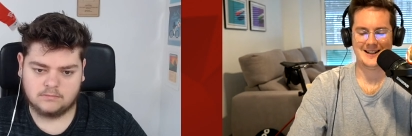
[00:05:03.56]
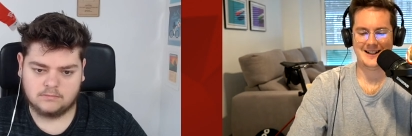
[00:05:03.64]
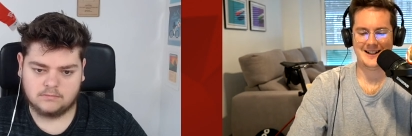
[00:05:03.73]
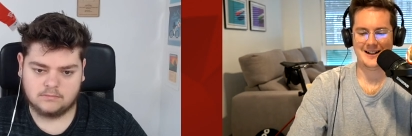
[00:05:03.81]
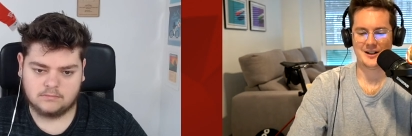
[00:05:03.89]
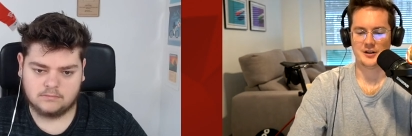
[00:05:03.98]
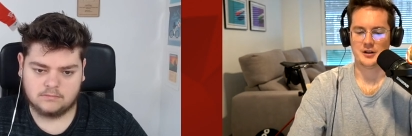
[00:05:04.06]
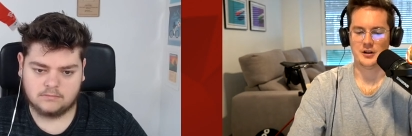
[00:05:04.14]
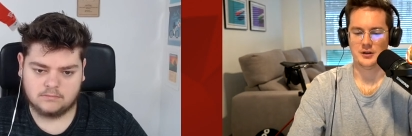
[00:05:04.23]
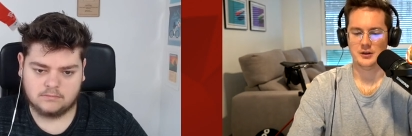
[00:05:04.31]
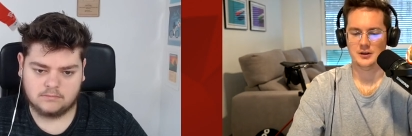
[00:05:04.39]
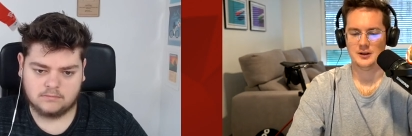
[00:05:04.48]
Speaker 1: I don't
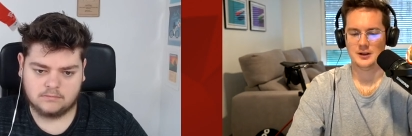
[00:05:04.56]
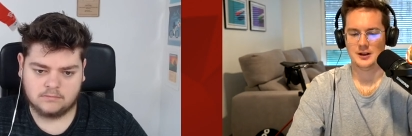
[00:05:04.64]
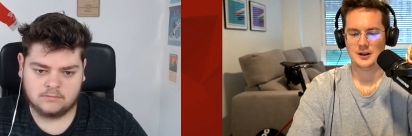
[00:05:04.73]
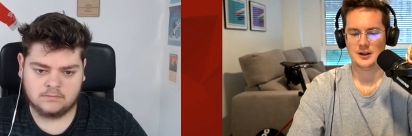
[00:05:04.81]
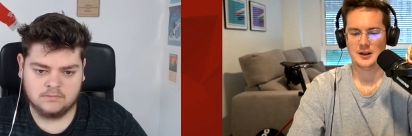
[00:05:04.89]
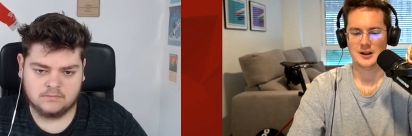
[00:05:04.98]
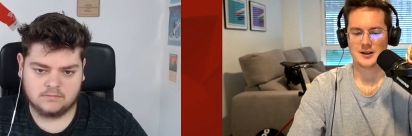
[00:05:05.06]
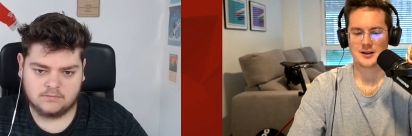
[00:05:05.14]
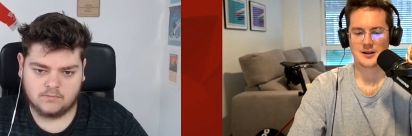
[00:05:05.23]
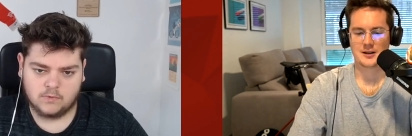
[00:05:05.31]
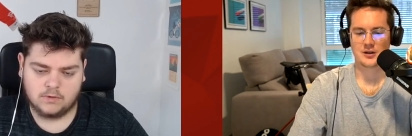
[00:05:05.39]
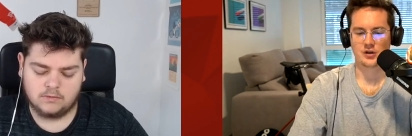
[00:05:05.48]
know.
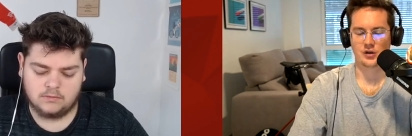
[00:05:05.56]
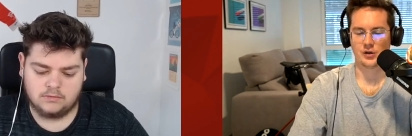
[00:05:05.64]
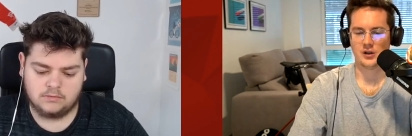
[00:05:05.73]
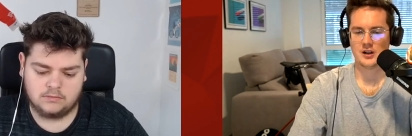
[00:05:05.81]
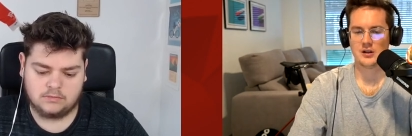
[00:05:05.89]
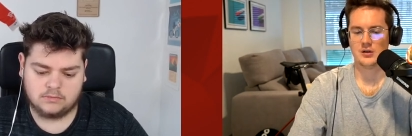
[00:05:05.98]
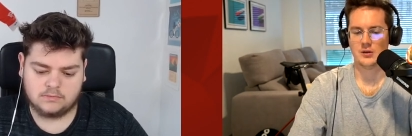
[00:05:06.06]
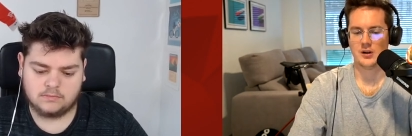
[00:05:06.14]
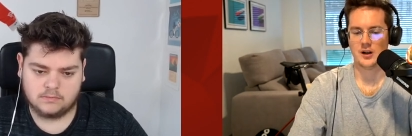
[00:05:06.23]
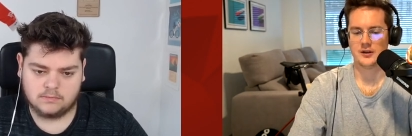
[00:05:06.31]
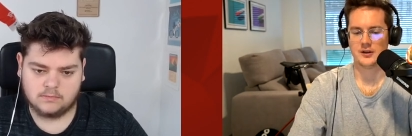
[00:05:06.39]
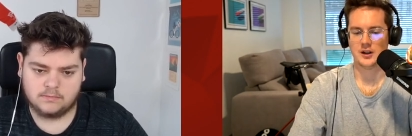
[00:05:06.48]
It's Trek, who I
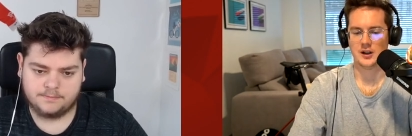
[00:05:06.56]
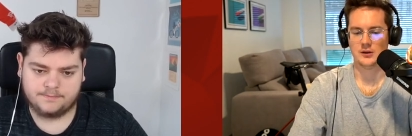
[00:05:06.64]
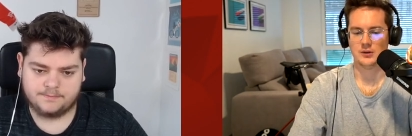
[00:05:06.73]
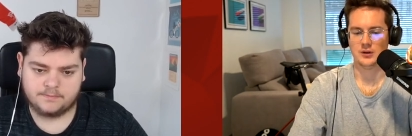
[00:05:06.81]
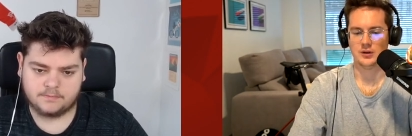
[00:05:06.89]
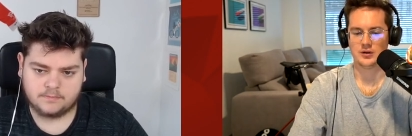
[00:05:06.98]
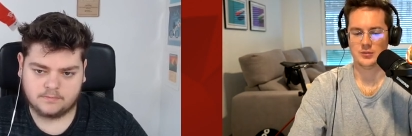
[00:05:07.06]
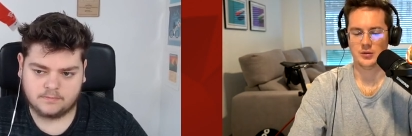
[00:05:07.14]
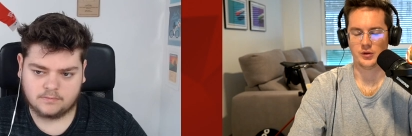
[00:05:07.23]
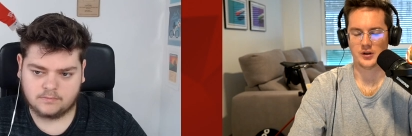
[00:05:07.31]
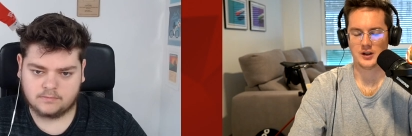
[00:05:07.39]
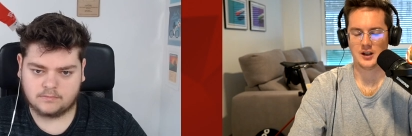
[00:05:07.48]
think, with Longo
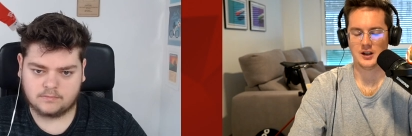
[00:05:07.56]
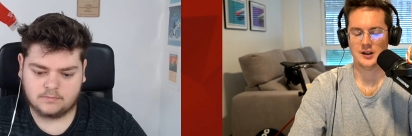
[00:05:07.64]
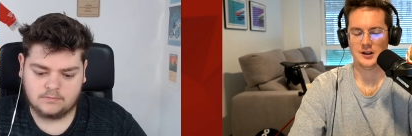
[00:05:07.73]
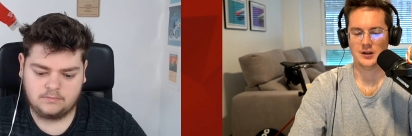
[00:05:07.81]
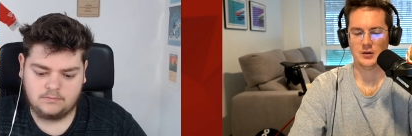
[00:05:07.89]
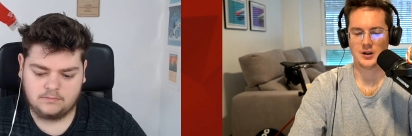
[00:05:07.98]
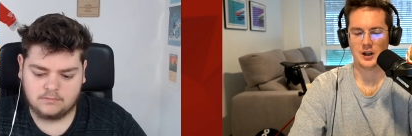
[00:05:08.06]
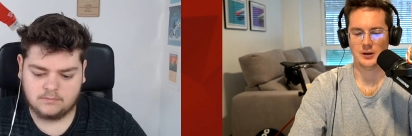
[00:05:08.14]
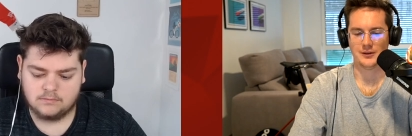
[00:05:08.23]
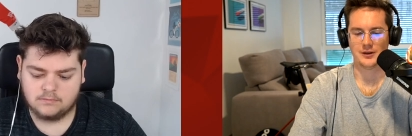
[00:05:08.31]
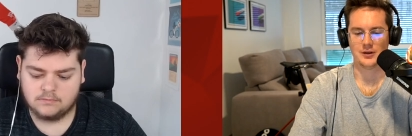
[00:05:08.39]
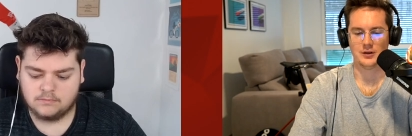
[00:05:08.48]
Borghini, who came
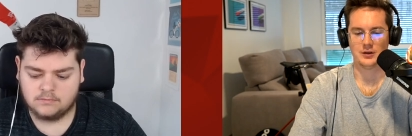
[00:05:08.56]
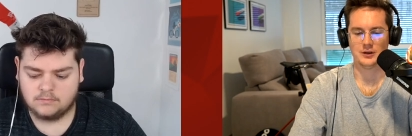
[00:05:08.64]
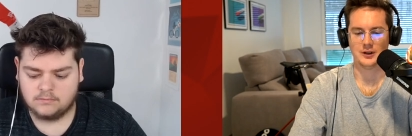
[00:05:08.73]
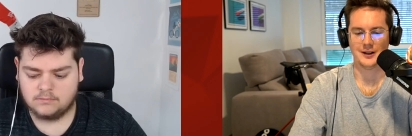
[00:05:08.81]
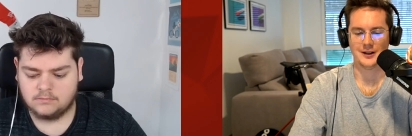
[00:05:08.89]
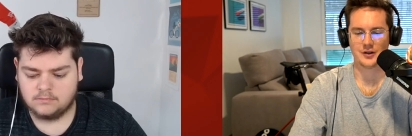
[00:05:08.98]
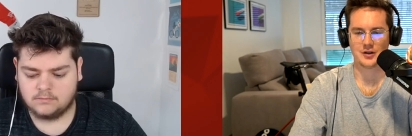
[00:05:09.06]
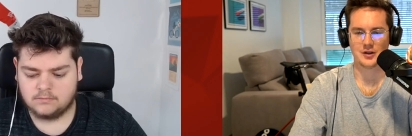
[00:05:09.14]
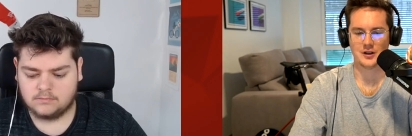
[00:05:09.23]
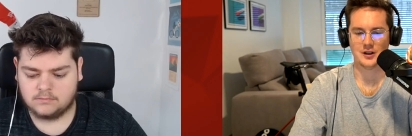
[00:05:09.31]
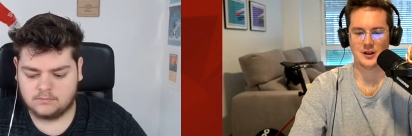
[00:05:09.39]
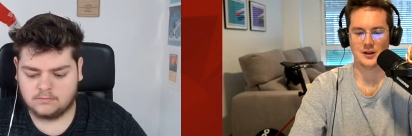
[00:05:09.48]
third last
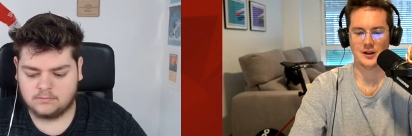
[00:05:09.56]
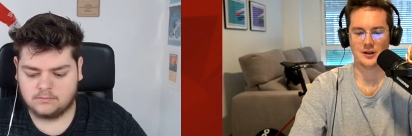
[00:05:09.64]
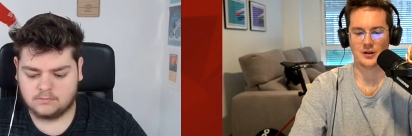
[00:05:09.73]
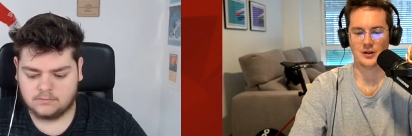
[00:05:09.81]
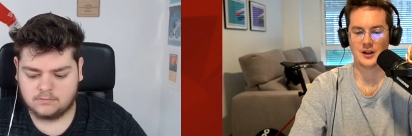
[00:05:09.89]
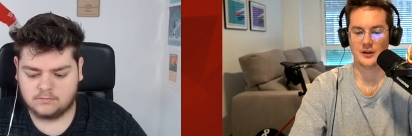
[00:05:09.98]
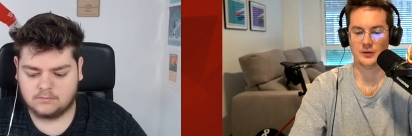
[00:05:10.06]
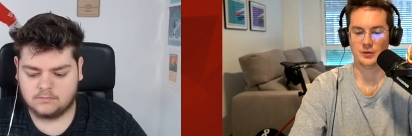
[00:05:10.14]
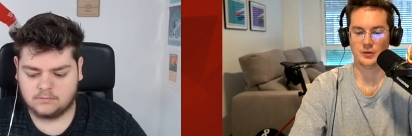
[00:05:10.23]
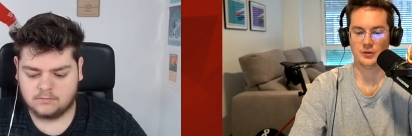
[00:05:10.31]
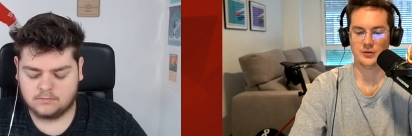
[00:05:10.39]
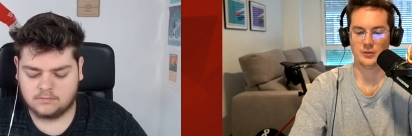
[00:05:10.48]
year, they don't have
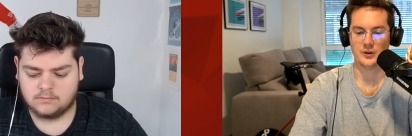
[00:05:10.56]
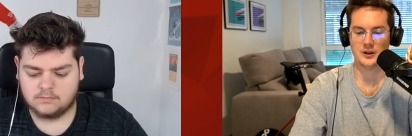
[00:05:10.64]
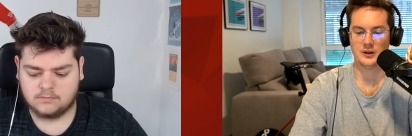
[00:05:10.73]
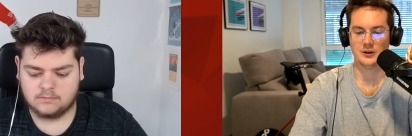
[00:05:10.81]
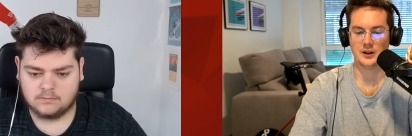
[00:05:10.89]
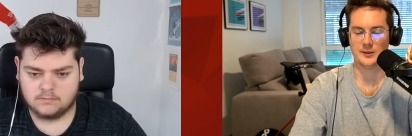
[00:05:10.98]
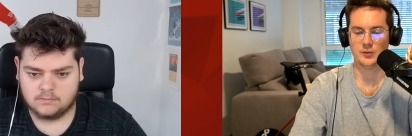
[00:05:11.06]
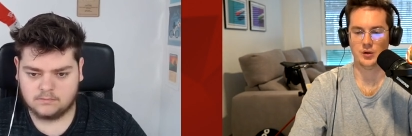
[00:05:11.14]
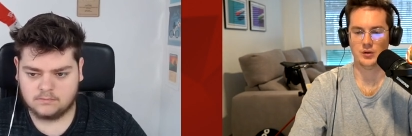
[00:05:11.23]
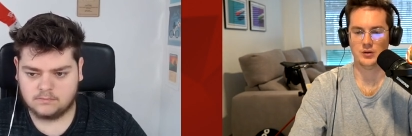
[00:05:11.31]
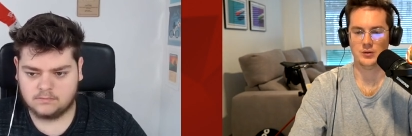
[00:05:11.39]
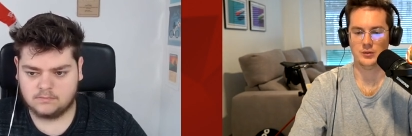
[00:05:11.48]
Ruth Winder
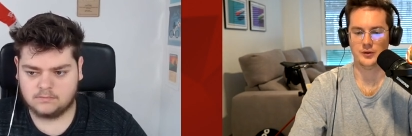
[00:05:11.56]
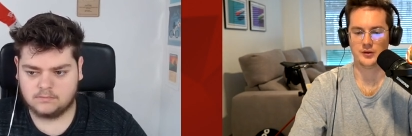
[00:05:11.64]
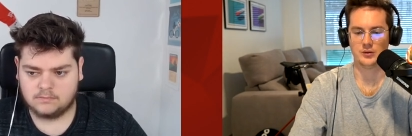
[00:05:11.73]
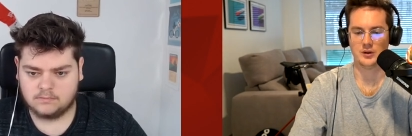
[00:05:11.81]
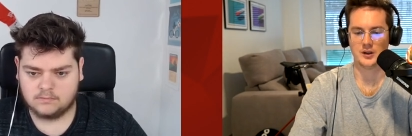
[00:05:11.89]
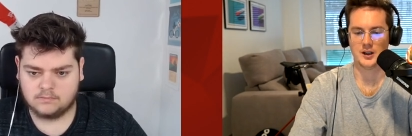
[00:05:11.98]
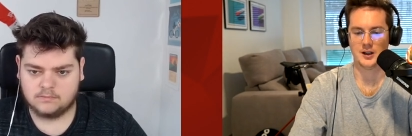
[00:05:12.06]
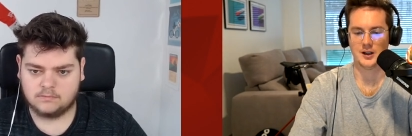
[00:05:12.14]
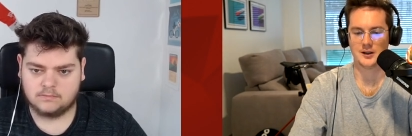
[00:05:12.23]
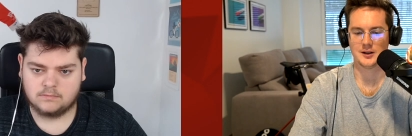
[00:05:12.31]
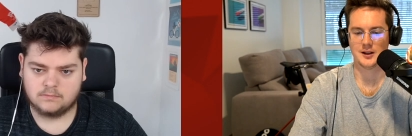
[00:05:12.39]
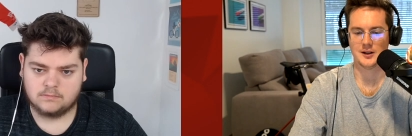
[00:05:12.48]
anymore, who was good in the
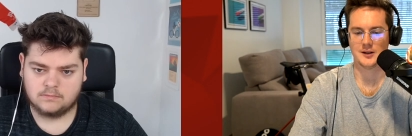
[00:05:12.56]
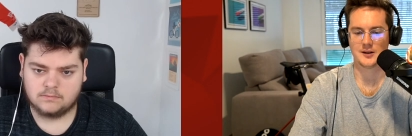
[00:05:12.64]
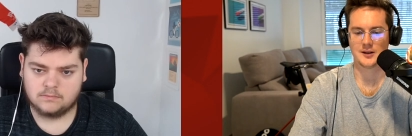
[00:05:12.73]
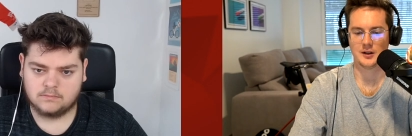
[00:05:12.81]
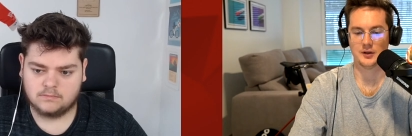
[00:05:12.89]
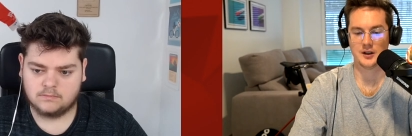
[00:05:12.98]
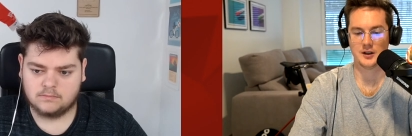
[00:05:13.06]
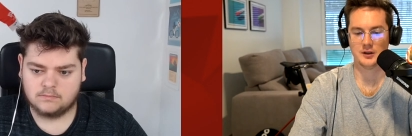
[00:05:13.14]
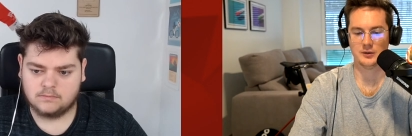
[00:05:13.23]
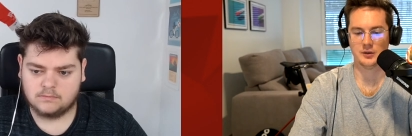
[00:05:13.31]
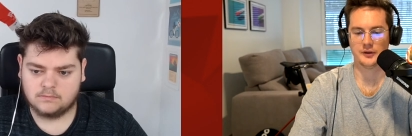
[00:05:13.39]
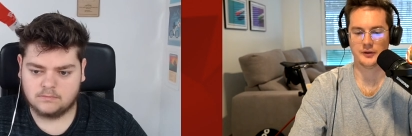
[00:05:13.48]
Ardennes. They got Taylor
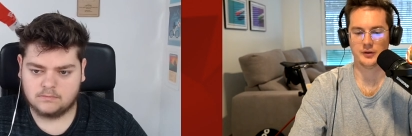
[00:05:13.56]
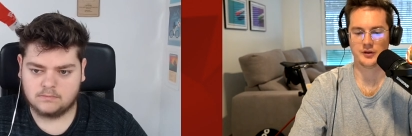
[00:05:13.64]
Wills,